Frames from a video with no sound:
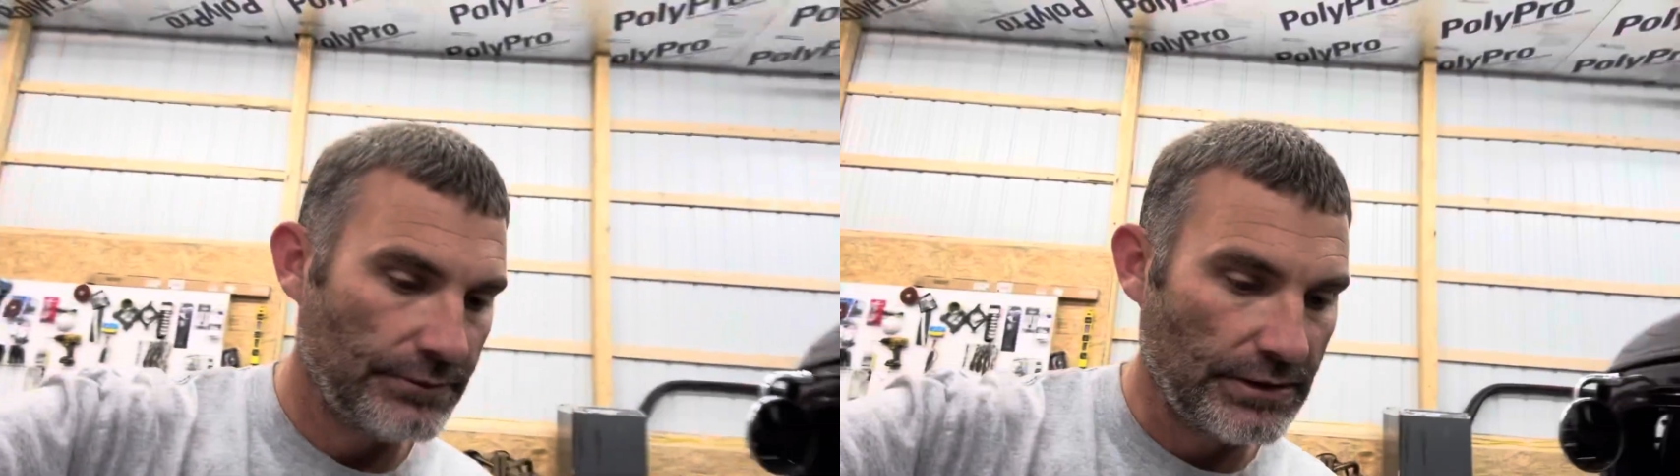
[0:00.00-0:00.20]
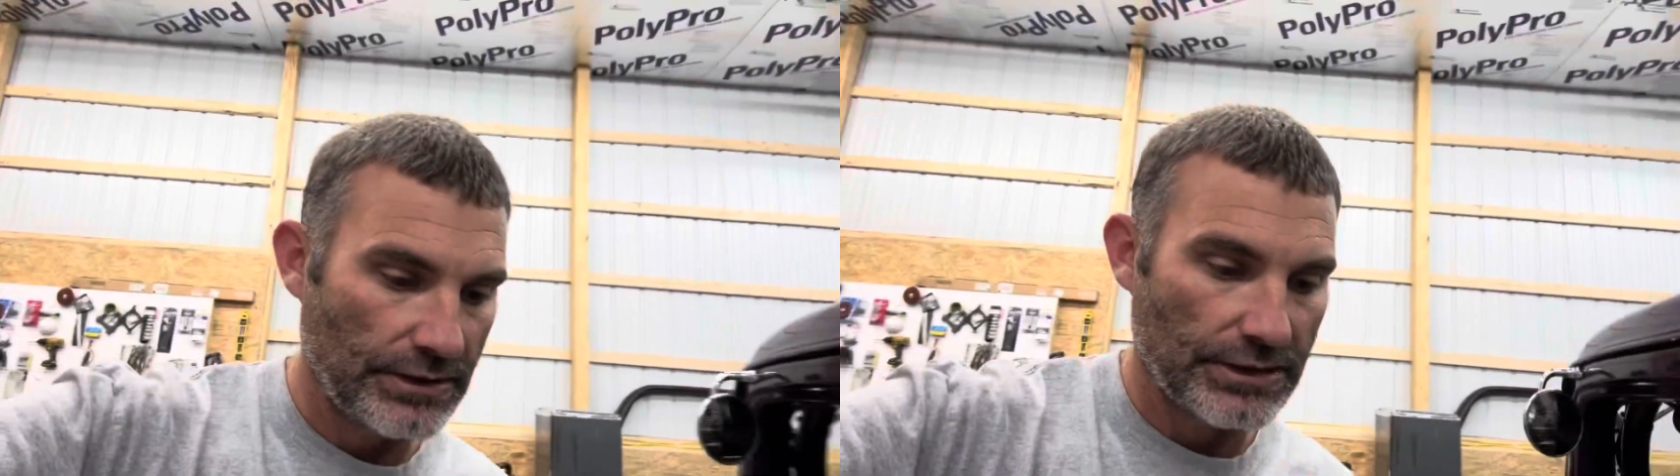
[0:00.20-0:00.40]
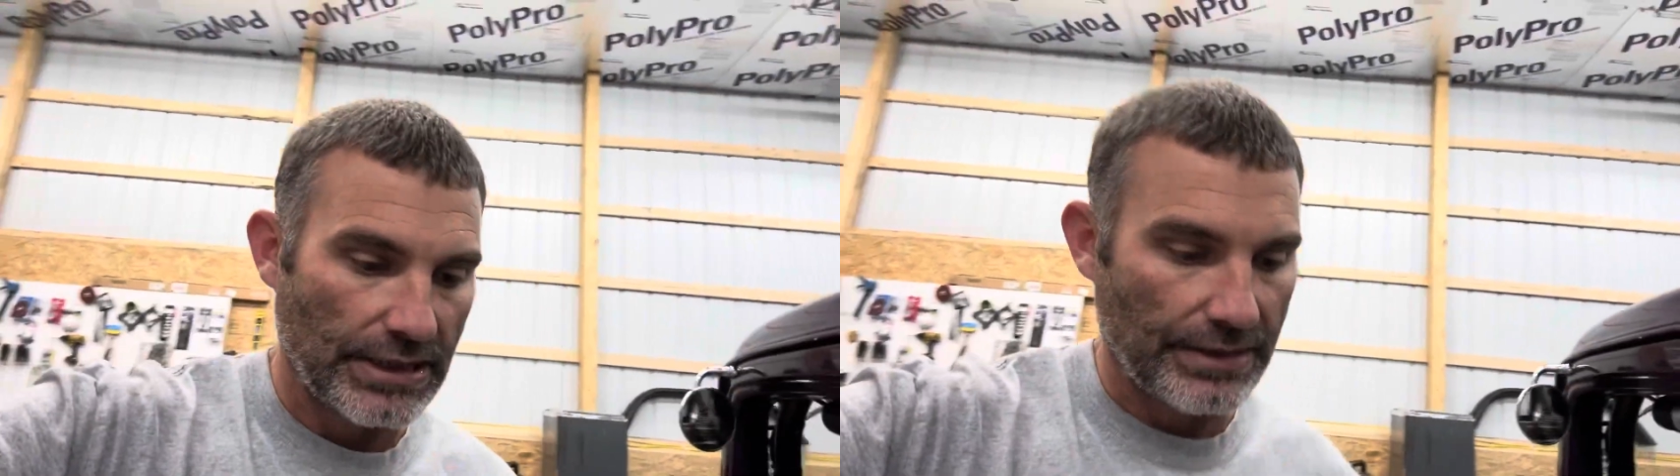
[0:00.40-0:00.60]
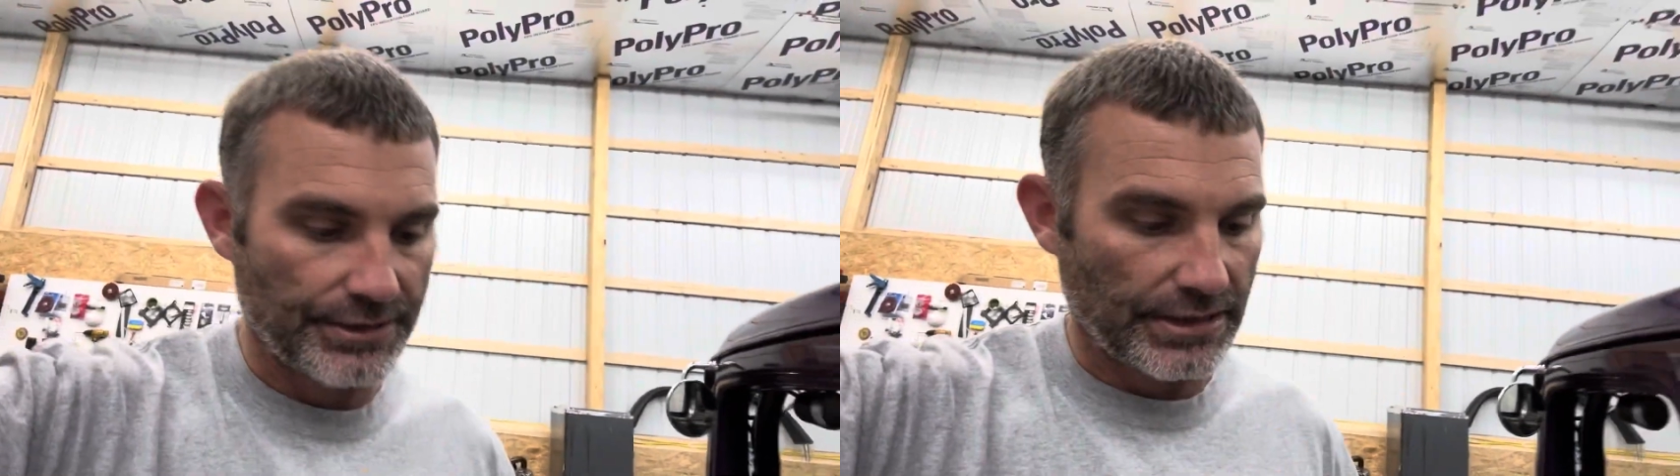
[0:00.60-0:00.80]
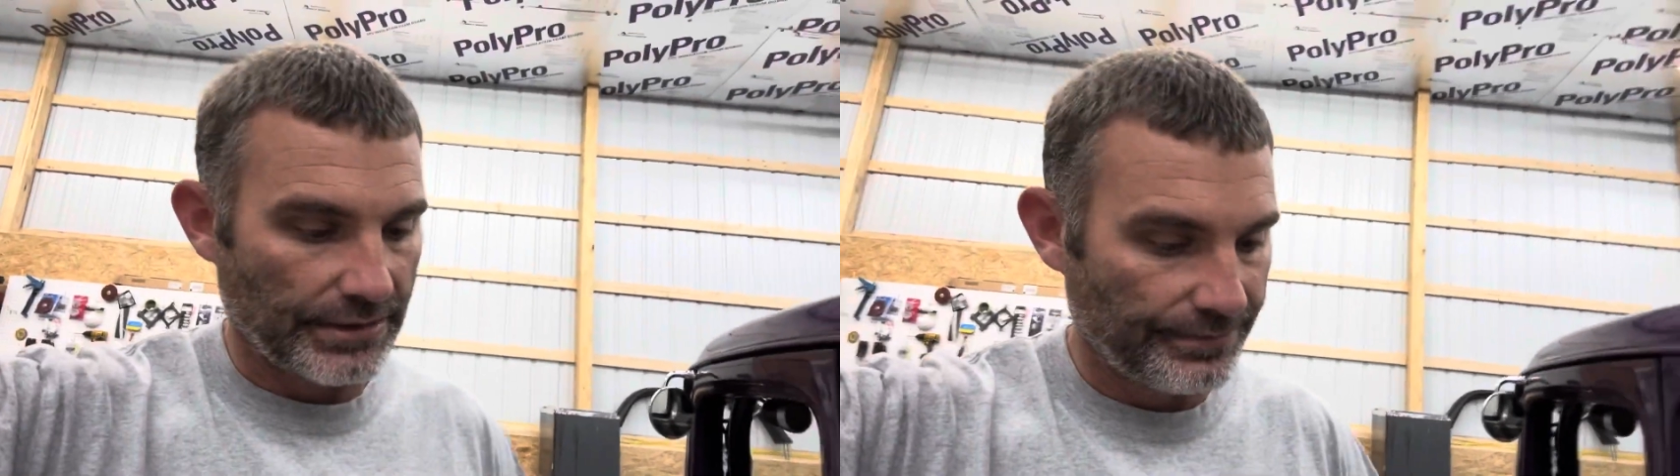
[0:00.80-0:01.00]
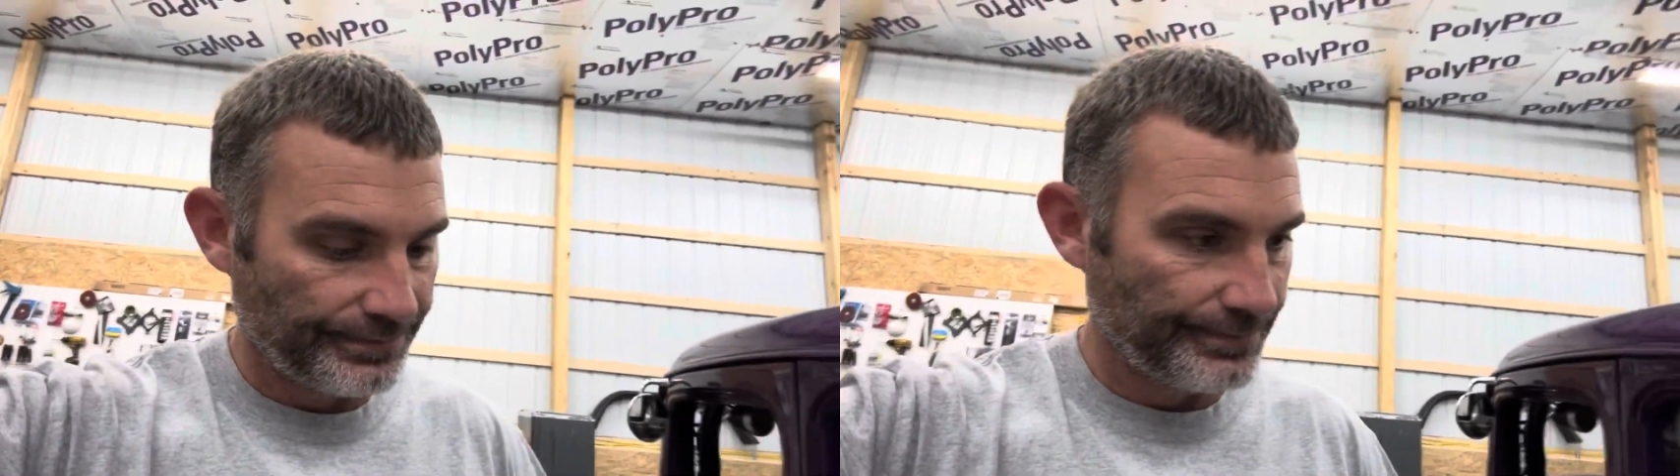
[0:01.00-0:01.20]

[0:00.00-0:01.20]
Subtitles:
It's like I was saying,